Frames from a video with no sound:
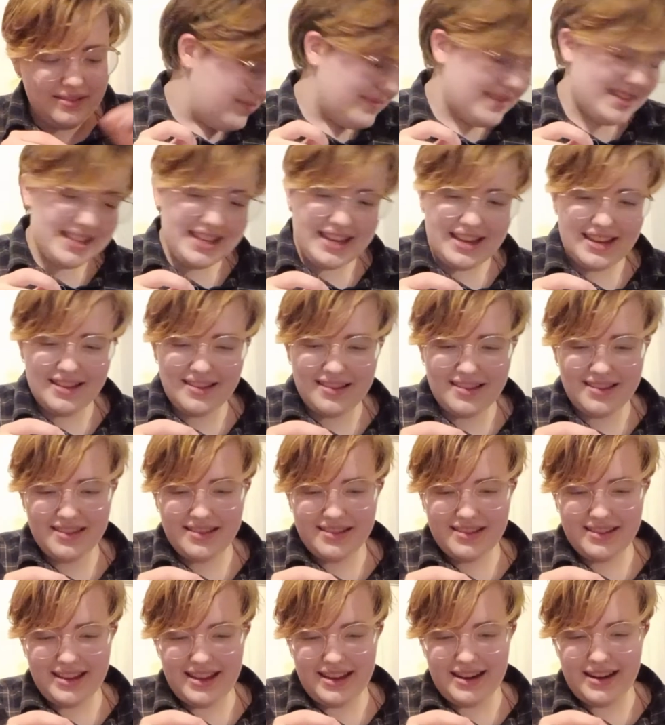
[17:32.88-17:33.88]
teeth
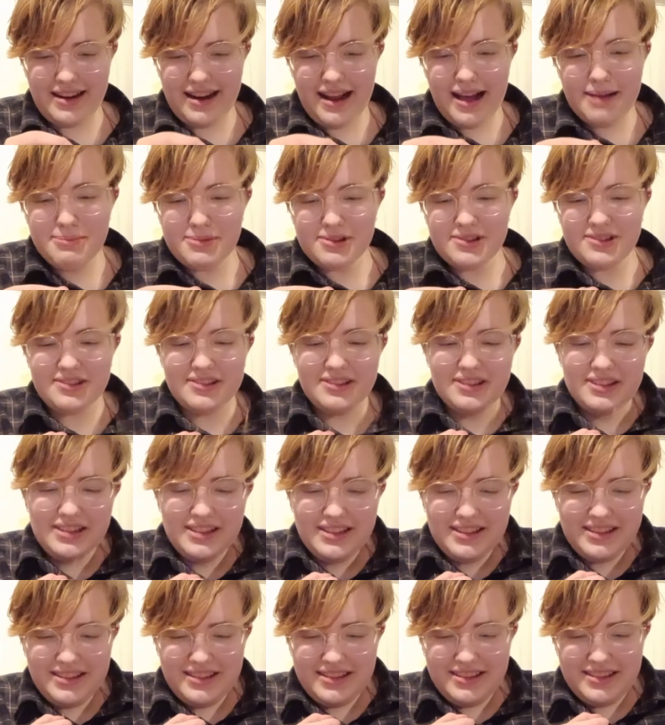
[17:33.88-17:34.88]
in an apple,
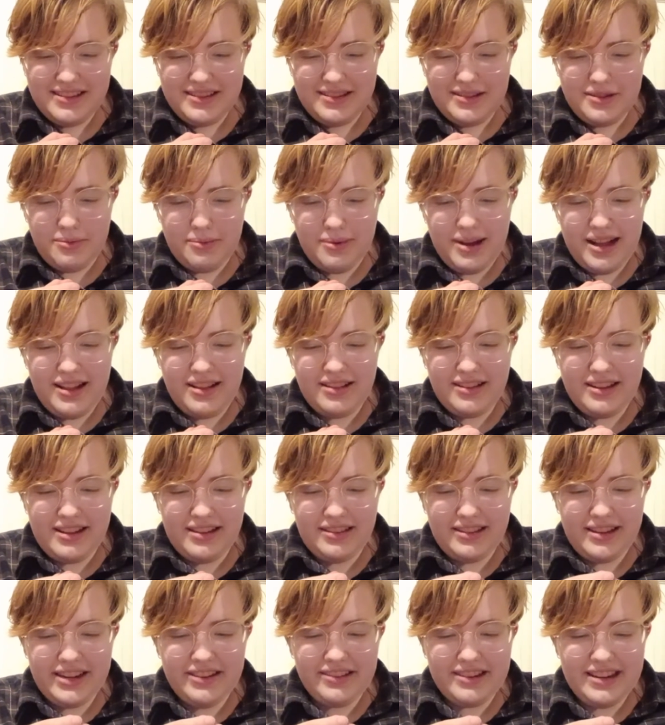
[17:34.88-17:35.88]
while
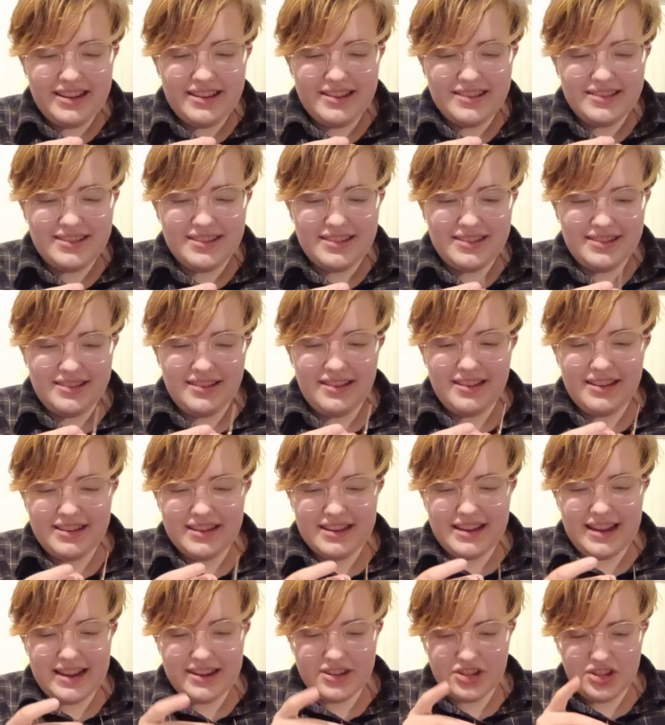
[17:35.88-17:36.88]
hilarious, is not
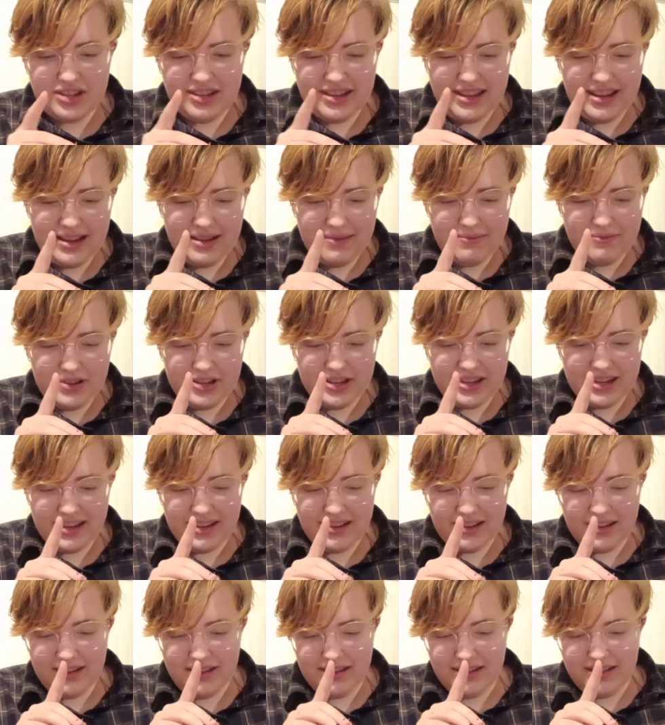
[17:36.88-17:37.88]
actually comforting.
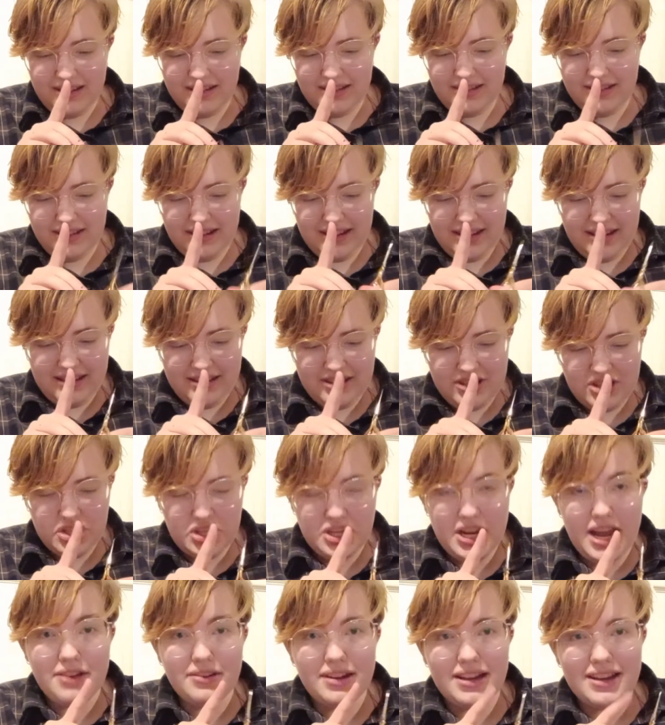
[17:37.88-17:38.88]

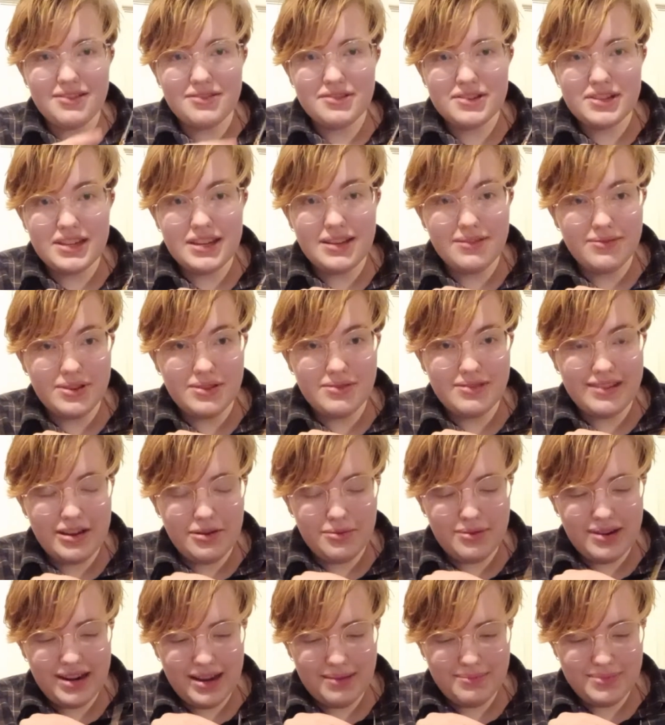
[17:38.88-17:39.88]
Shout out if you know
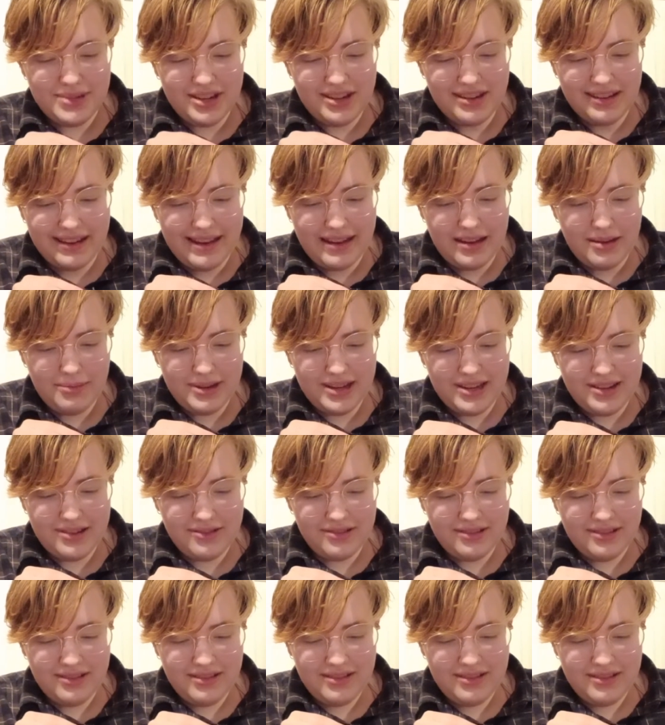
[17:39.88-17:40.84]
what I'm talking about.